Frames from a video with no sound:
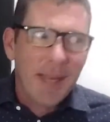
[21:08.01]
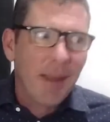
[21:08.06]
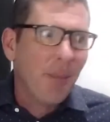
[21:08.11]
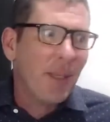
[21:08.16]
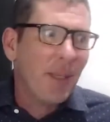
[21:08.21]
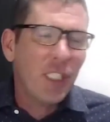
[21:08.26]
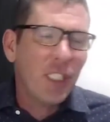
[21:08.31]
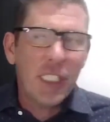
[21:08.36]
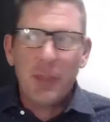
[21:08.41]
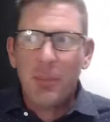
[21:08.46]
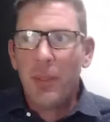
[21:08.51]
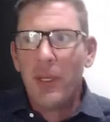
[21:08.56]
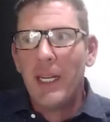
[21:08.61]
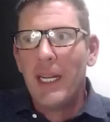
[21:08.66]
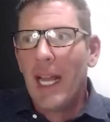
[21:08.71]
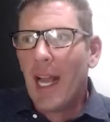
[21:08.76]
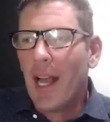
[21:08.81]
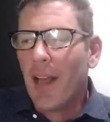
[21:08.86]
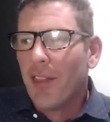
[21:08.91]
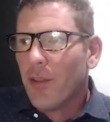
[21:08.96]
I mean, she's putting
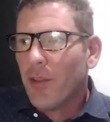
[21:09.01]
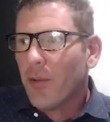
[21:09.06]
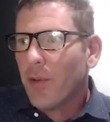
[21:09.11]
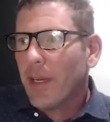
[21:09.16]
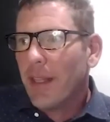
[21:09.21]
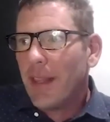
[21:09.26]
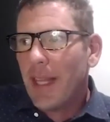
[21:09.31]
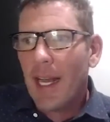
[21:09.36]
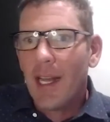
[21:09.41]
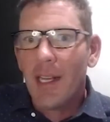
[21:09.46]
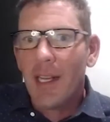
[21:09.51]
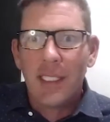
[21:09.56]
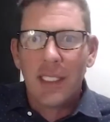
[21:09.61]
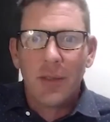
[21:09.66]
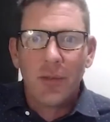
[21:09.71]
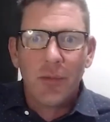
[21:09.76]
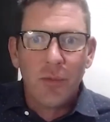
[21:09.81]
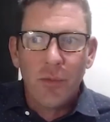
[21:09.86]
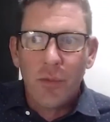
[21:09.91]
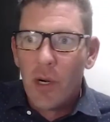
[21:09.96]
out
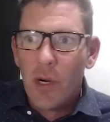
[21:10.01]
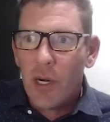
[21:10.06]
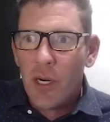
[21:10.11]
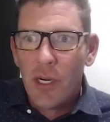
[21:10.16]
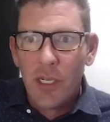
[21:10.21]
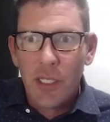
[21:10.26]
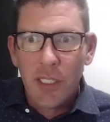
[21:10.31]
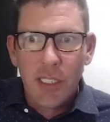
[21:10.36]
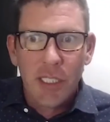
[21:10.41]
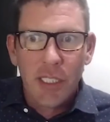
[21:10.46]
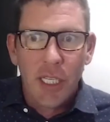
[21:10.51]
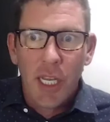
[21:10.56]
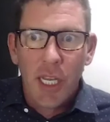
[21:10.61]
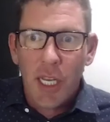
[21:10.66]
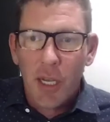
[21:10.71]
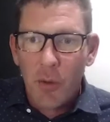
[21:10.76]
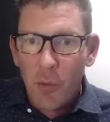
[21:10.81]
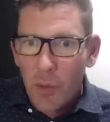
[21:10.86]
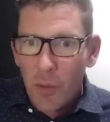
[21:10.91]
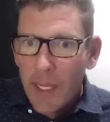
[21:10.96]
3,000 words
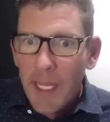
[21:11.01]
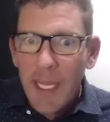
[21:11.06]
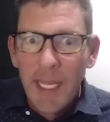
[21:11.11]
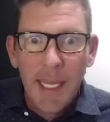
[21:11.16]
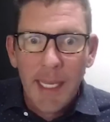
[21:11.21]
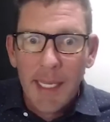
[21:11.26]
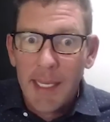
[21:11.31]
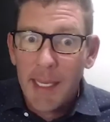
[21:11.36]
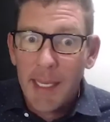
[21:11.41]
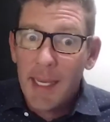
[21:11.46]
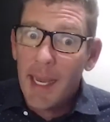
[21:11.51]
a week.